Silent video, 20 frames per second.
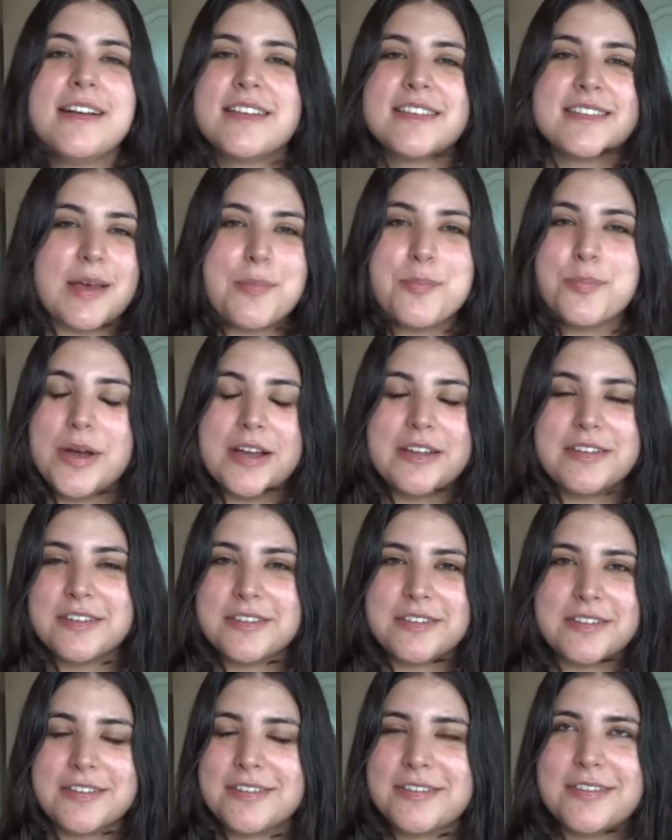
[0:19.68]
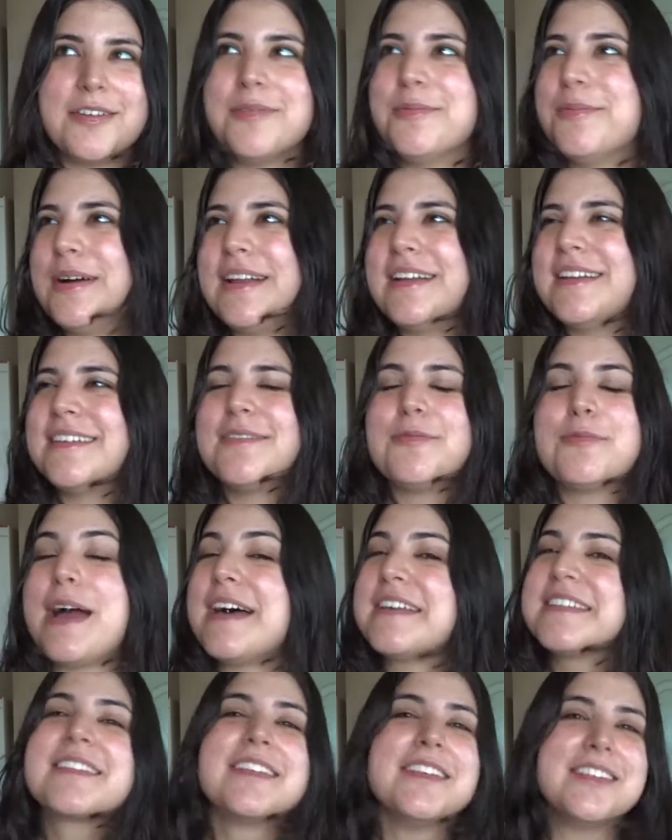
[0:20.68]
Senpai does not know what
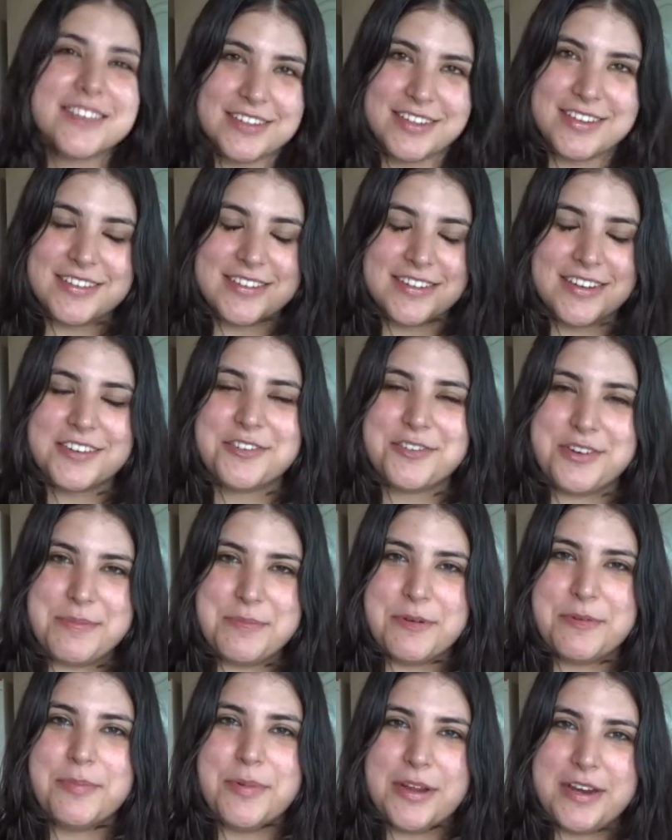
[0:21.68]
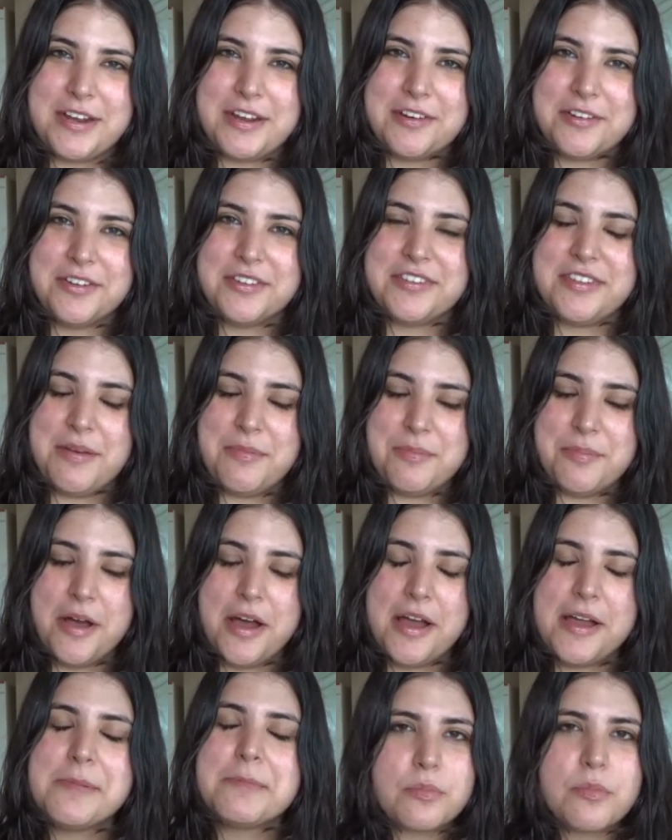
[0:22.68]
Rascal does not dream of Bunny Girl
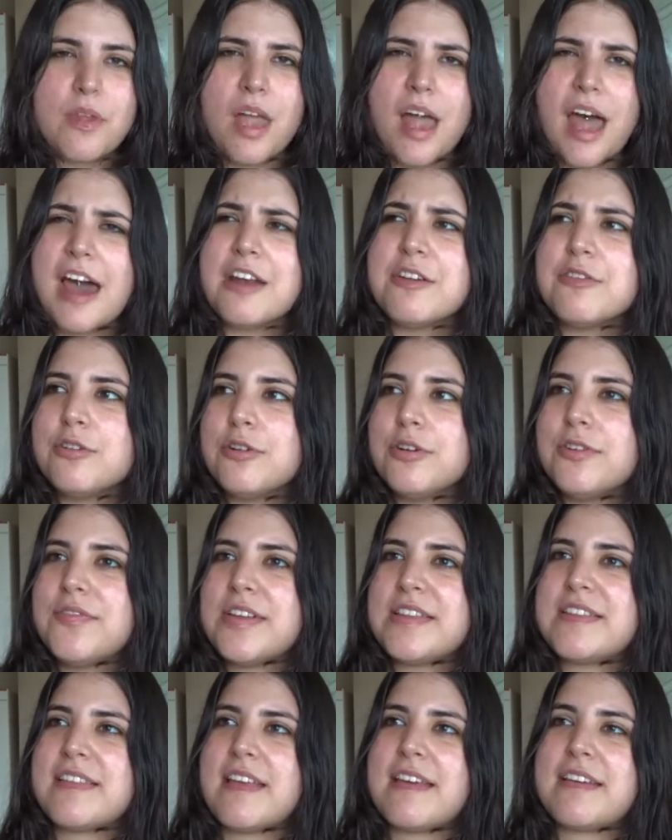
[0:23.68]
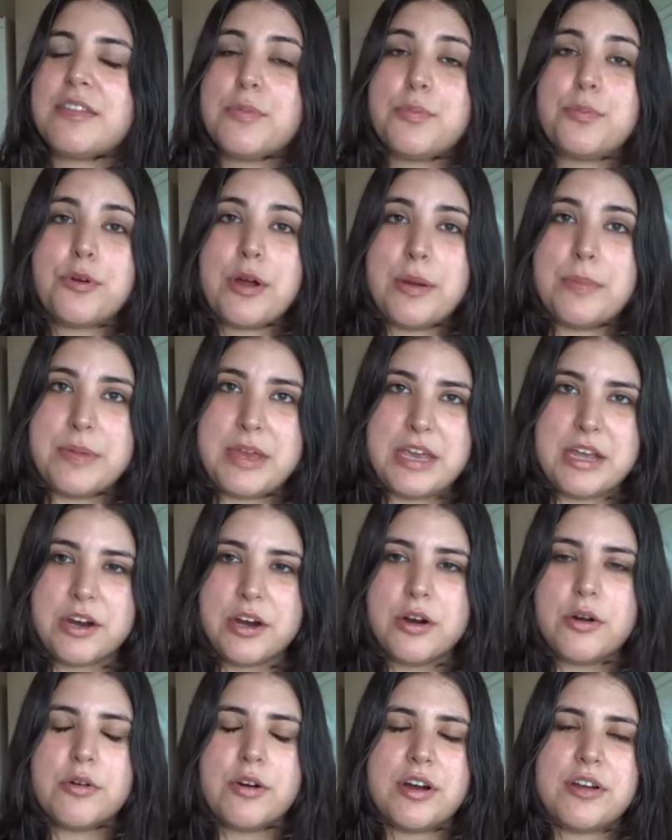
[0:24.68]
Senpai. I don't know if it's like the
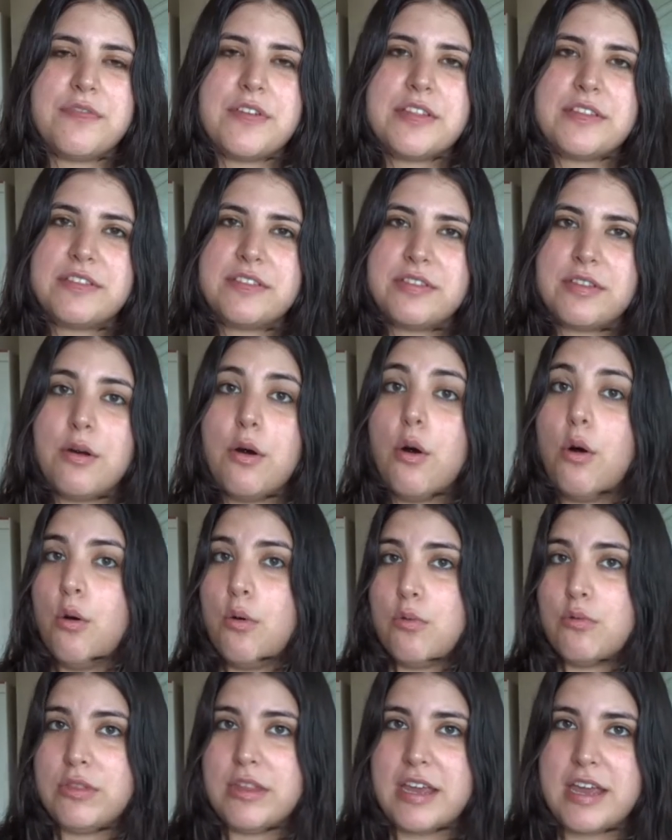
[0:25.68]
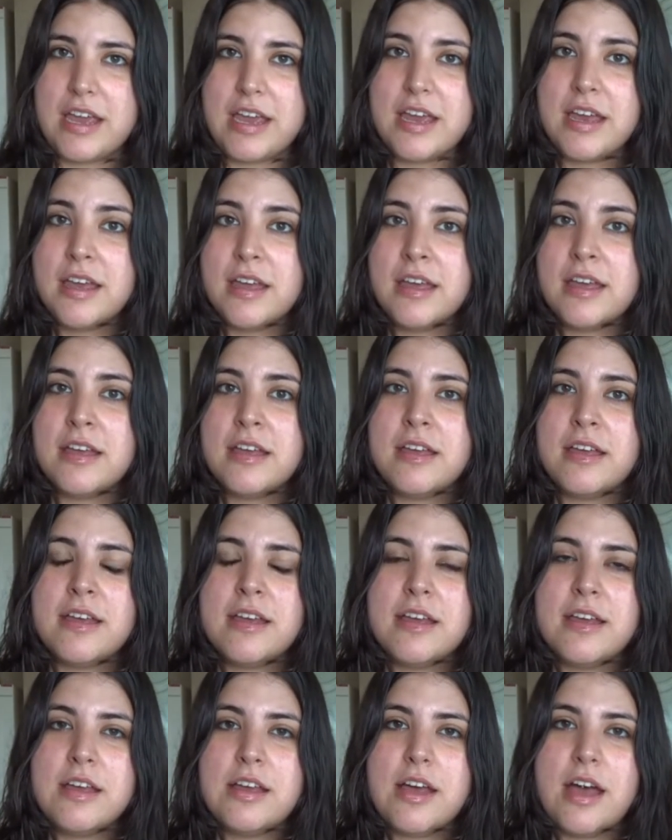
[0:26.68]
premiere or if it's the only
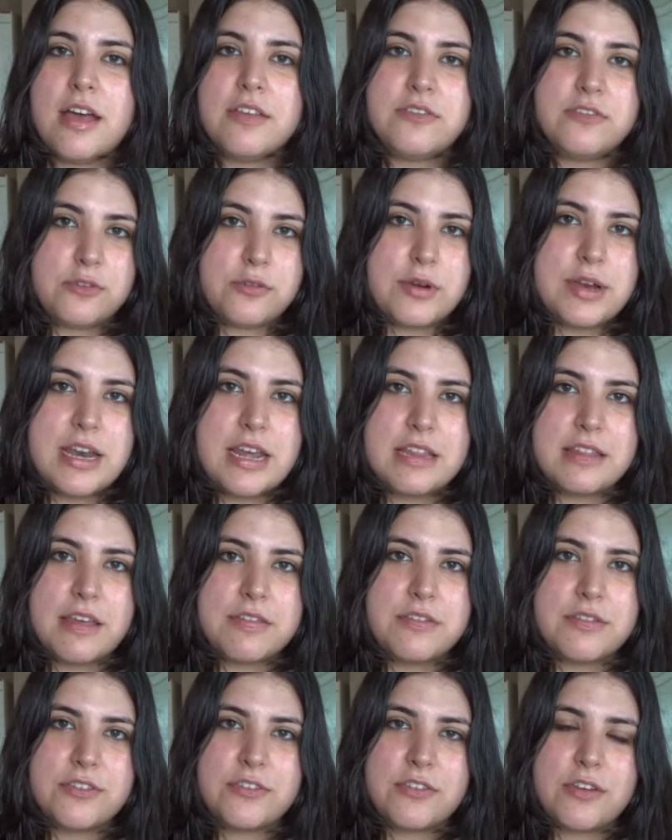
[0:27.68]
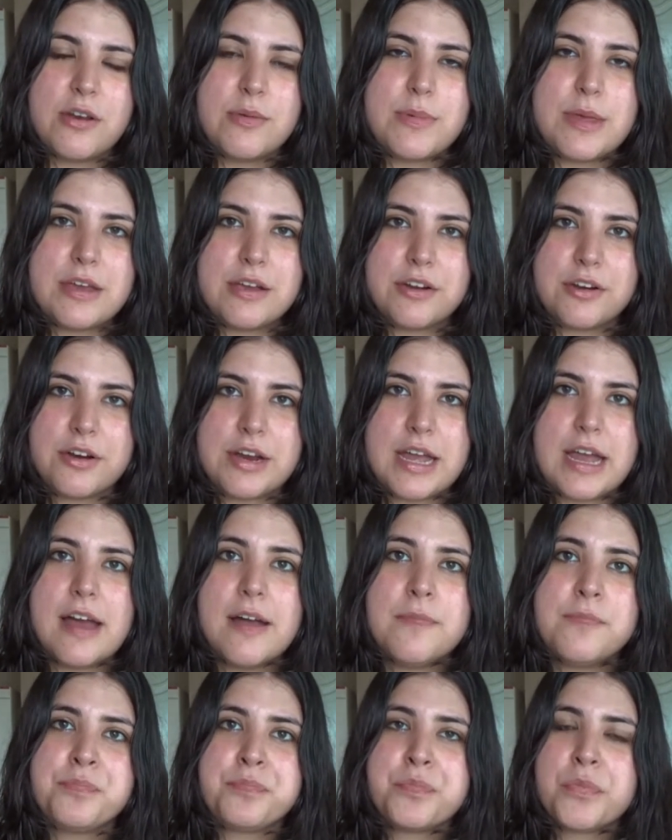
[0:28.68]
screening that there's gonna be in
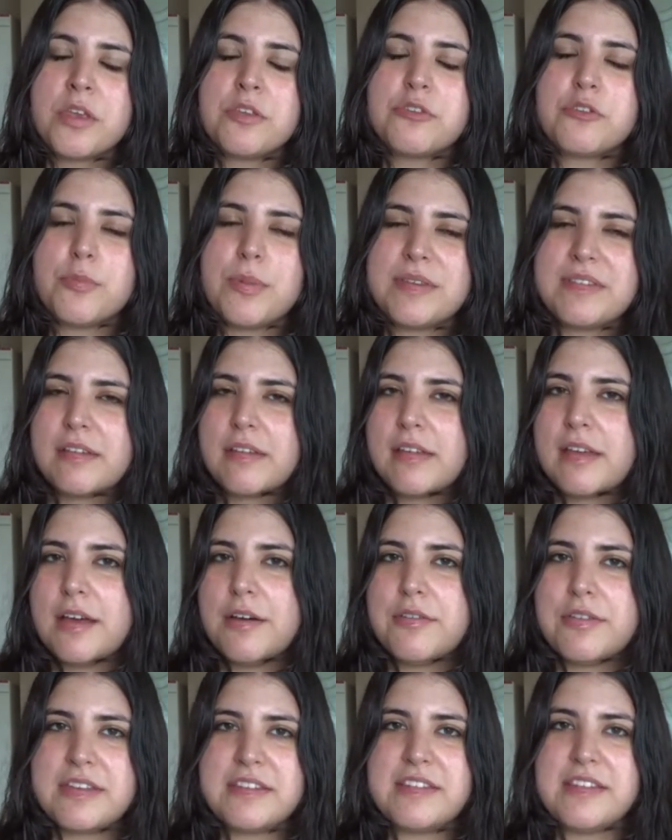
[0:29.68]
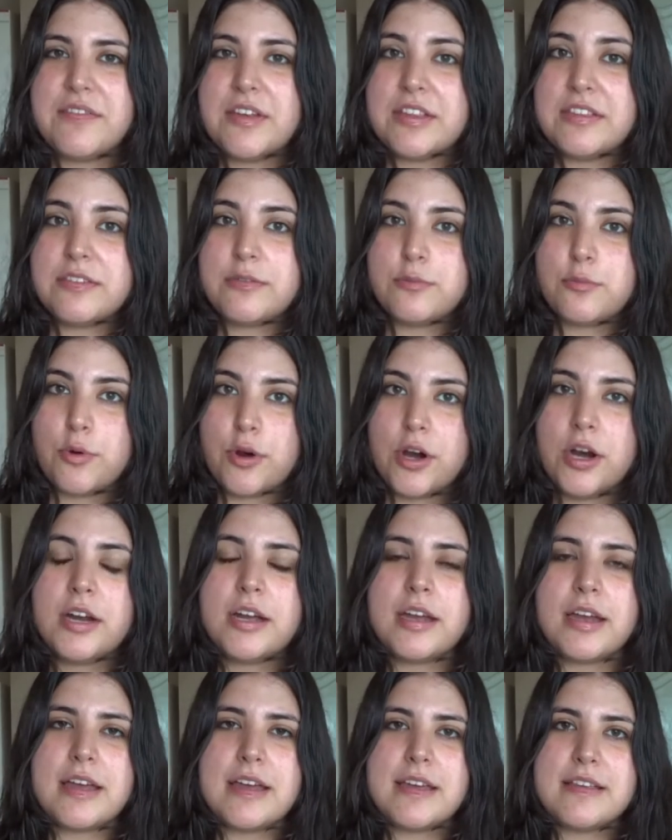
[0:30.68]
Korea. So basically how these events
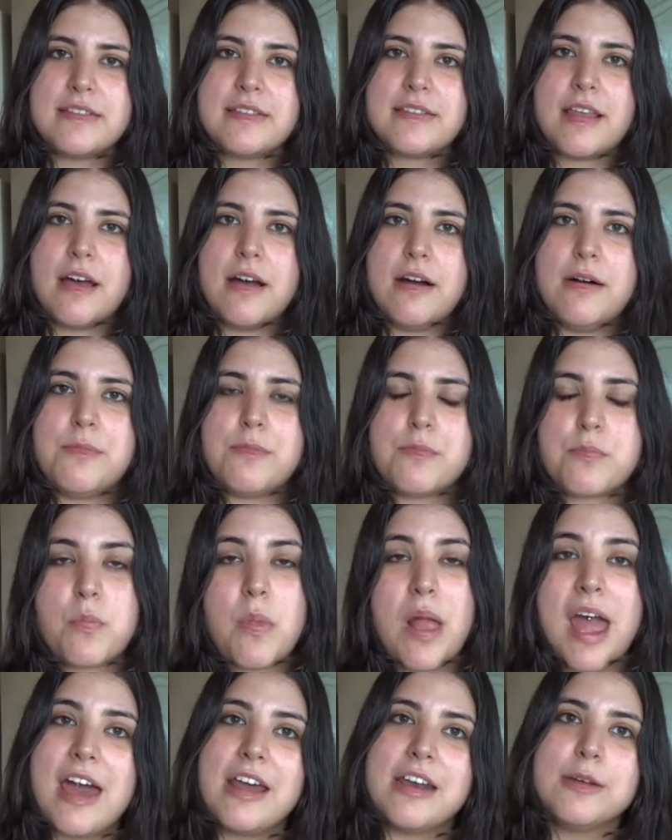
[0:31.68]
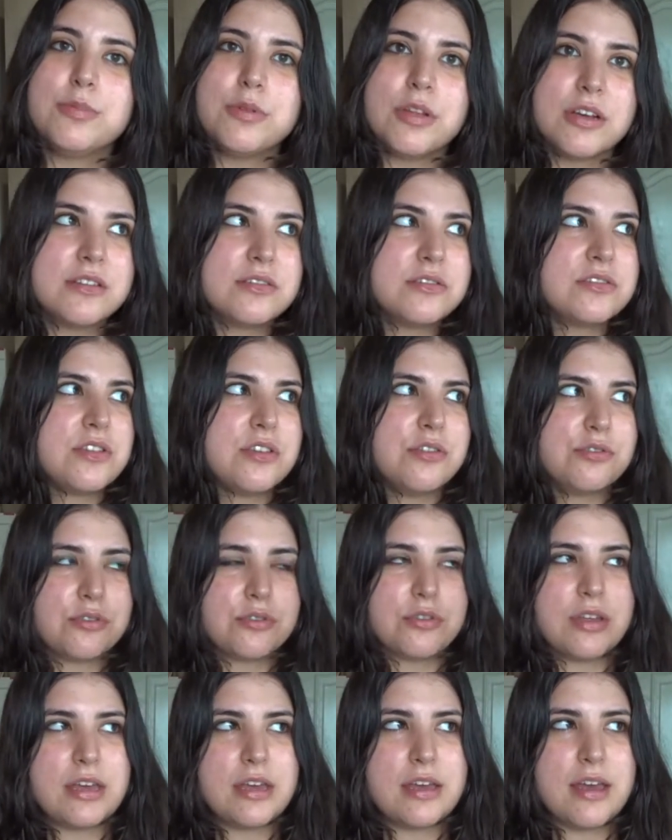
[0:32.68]
work is um, Aniplus
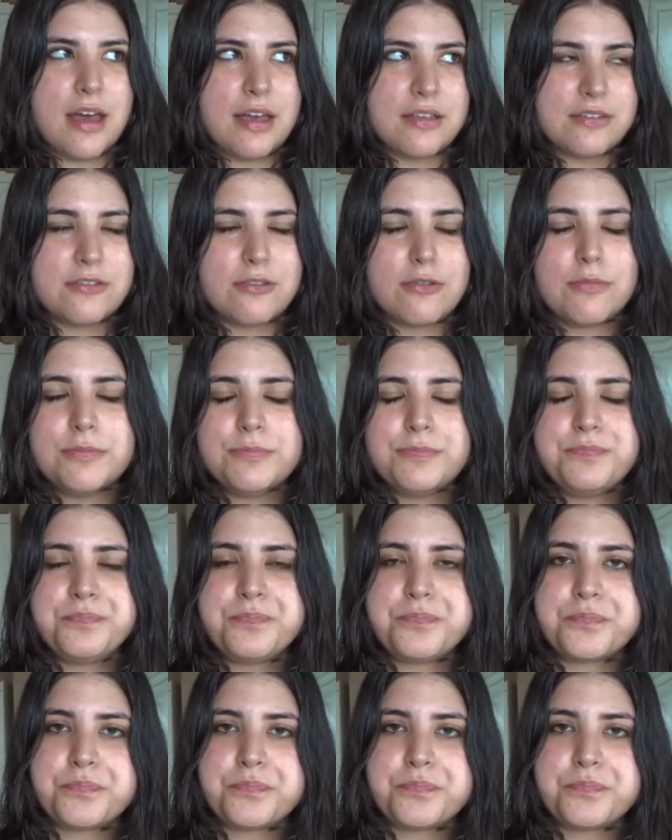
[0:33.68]
usually has them